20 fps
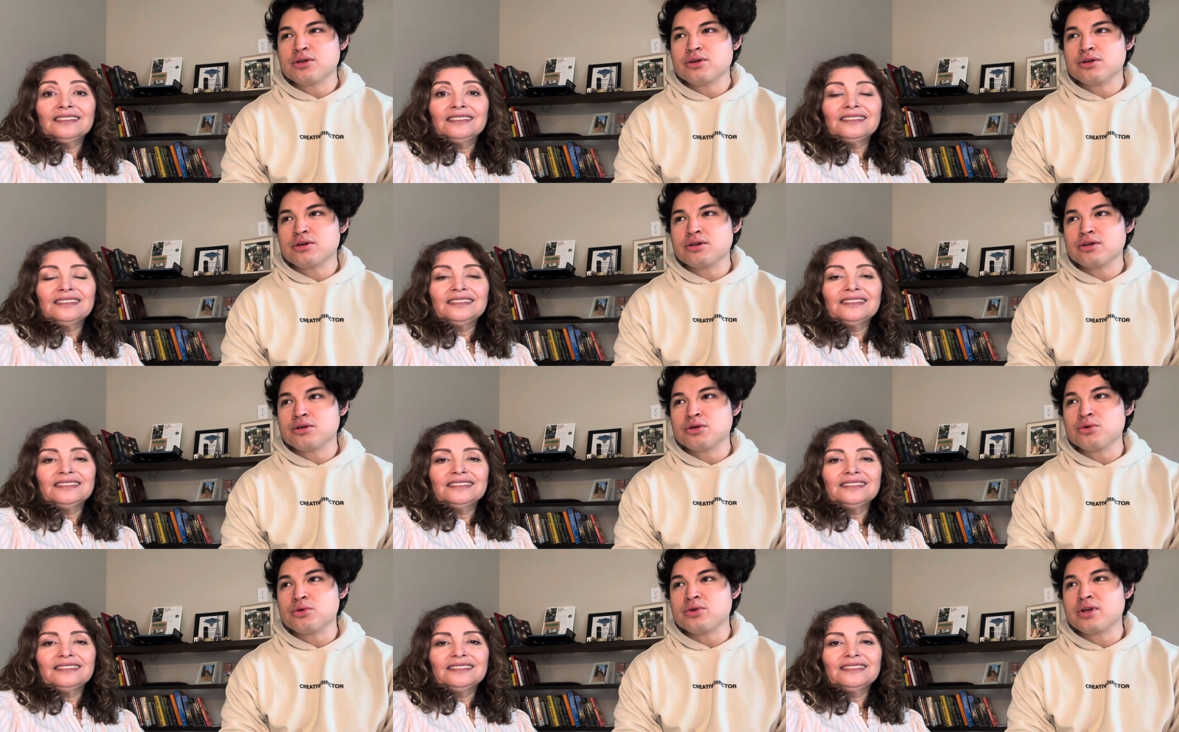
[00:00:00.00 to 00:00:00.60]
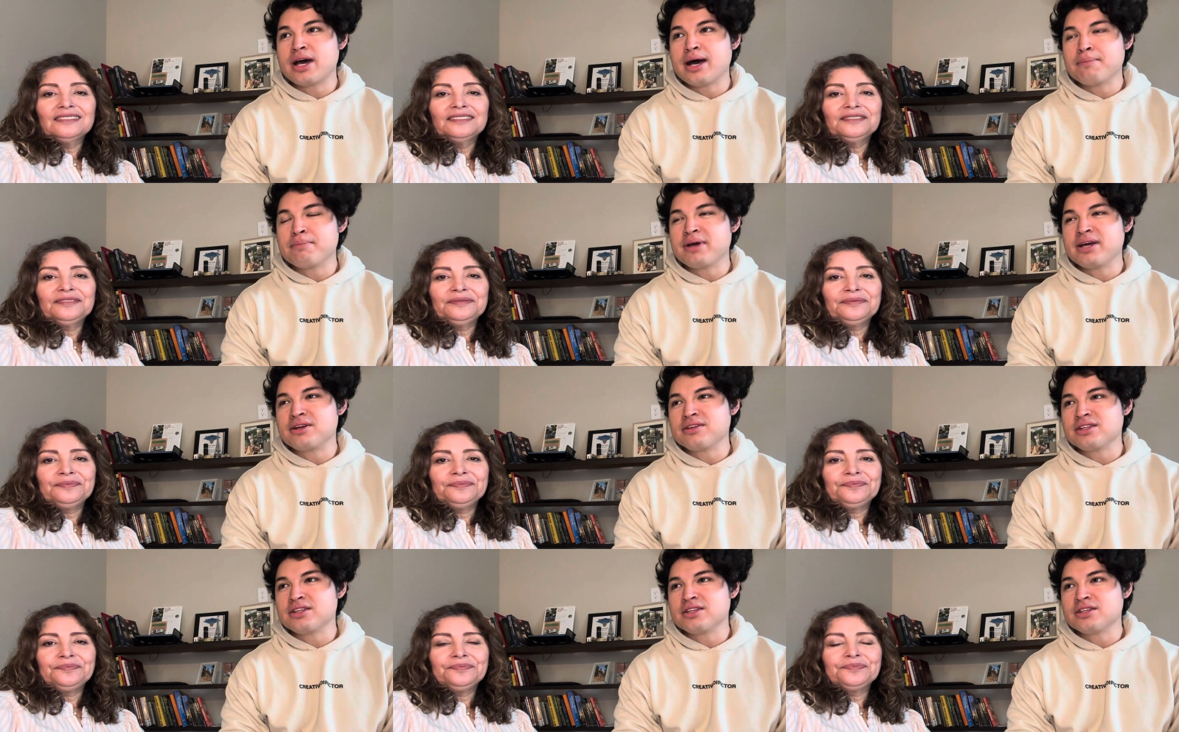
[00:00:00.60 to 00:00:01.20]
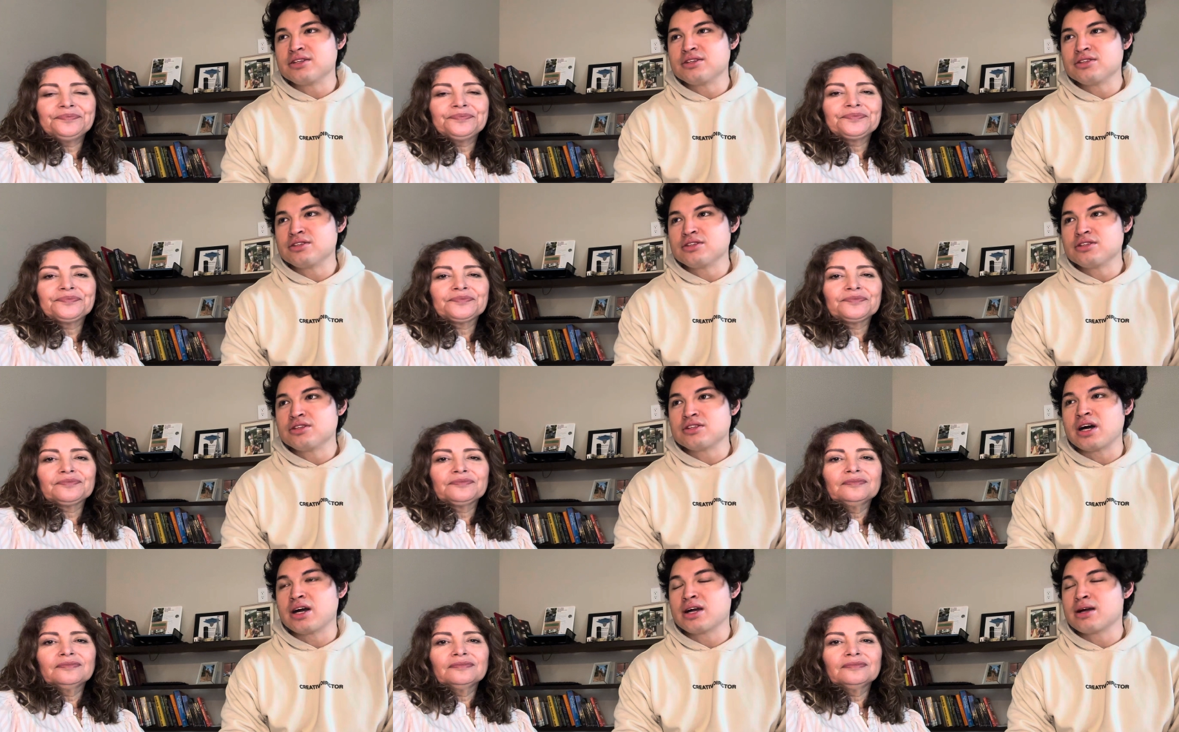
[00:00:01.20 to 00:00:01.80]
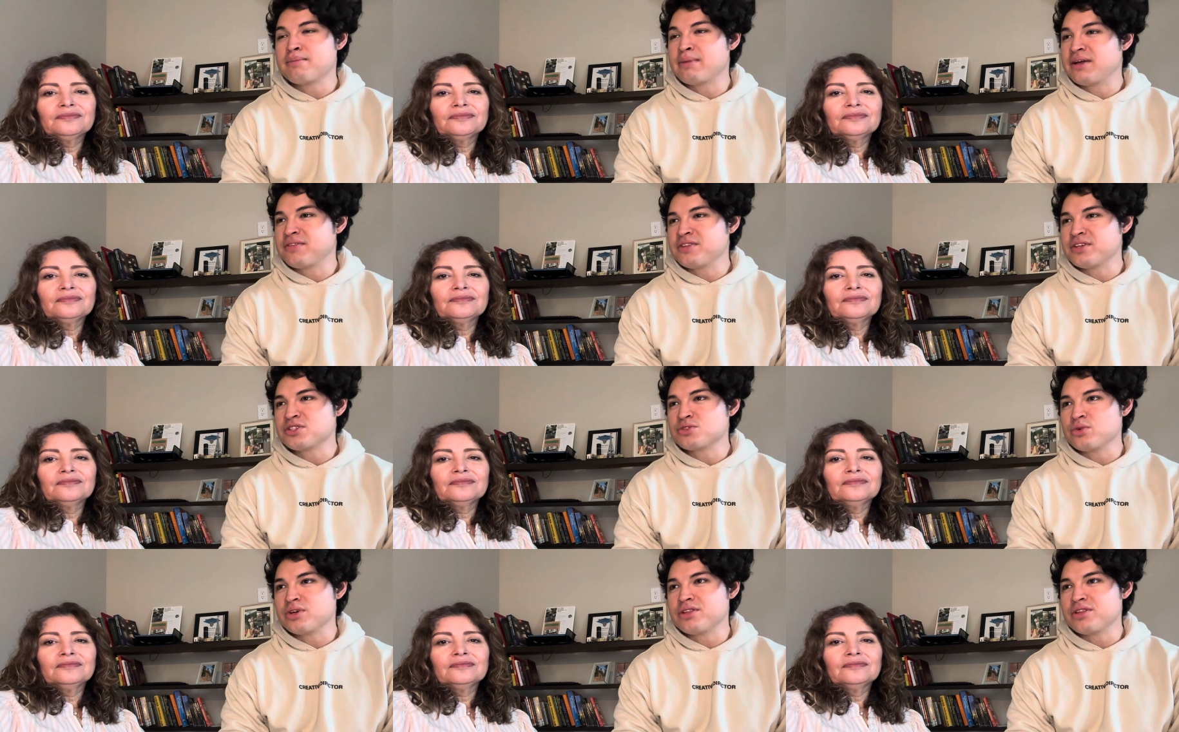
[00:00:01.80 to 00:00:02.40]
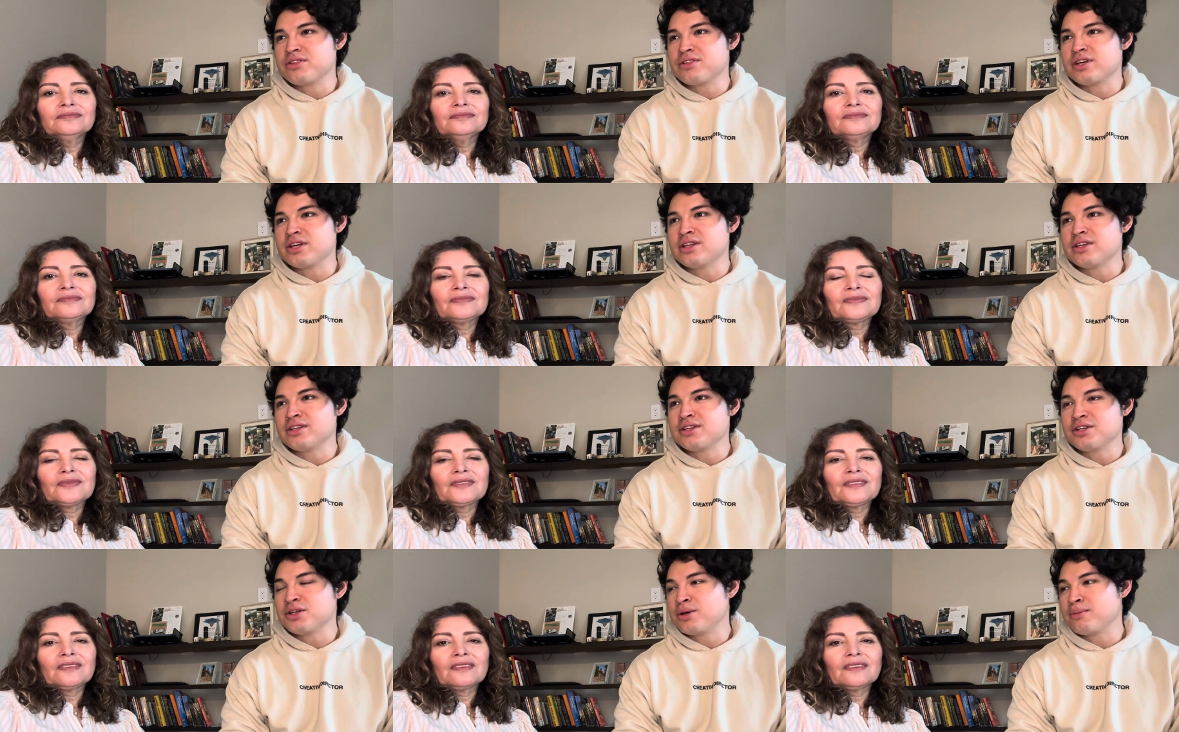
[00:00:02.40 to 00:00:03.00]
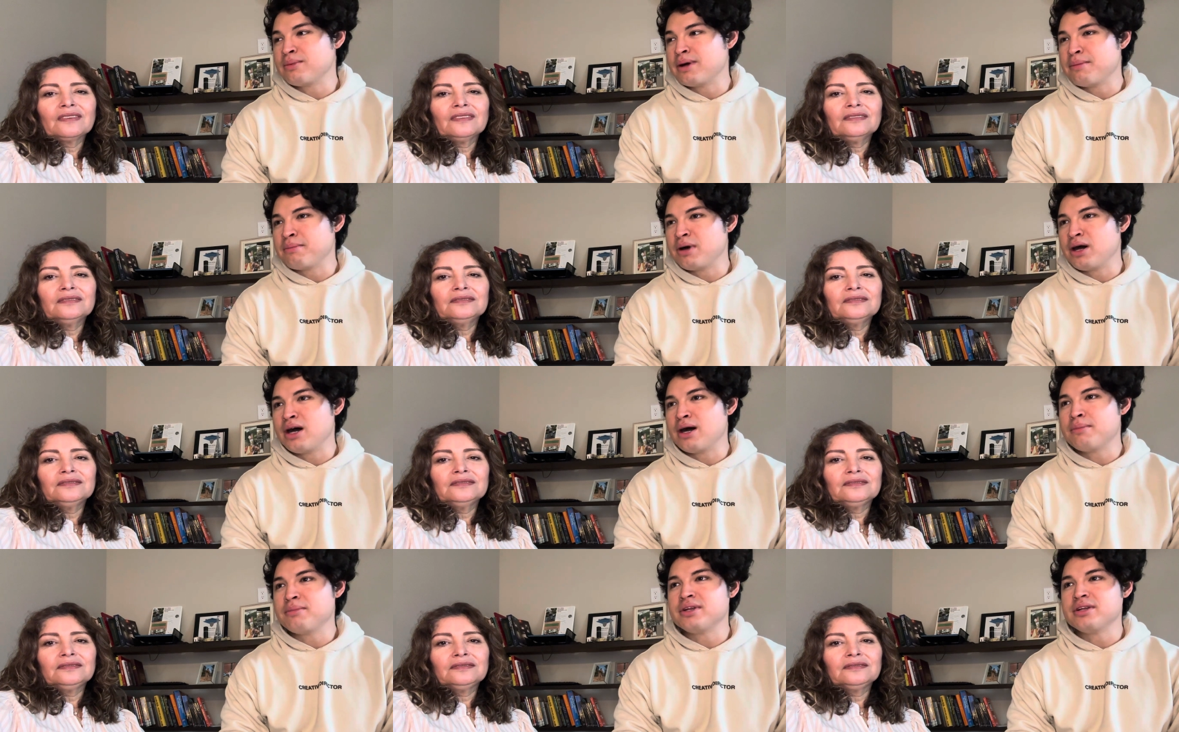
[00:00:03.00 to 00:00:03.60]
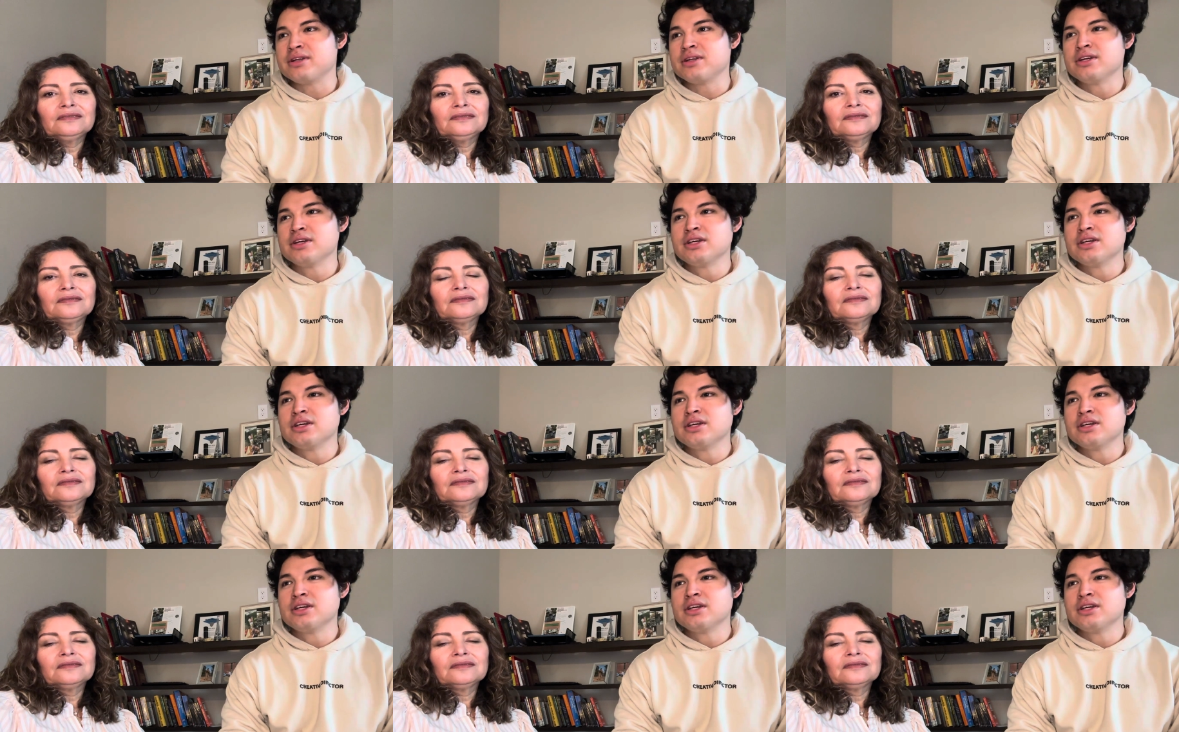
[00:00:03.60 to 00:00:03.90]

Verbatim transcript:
Speaker 1: uh, who not better than to talk about this with than you know my mom and